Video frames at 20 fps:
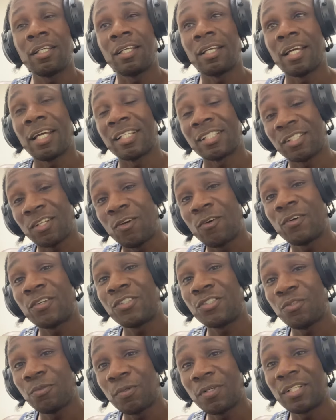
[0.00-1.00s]
as long
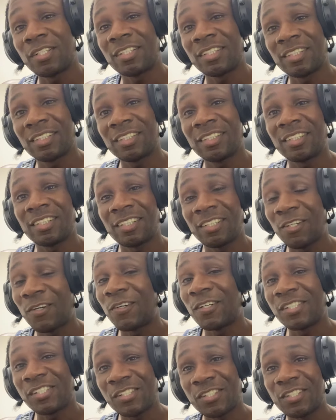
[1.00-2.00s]
as you want. As
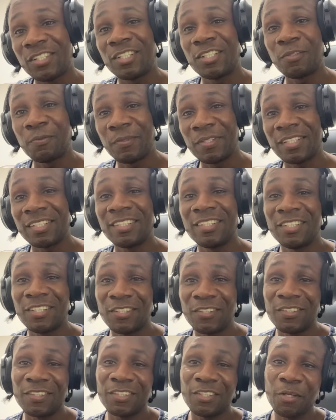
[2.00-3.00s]
long as you're good with, you
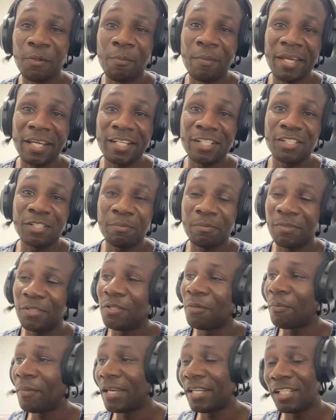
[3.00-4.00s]
know, your
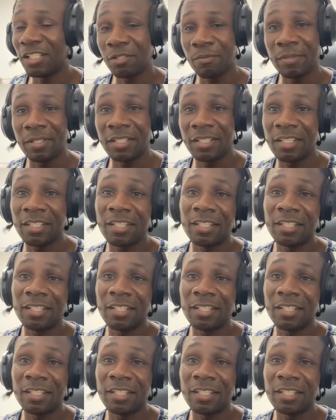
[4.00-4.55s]
management.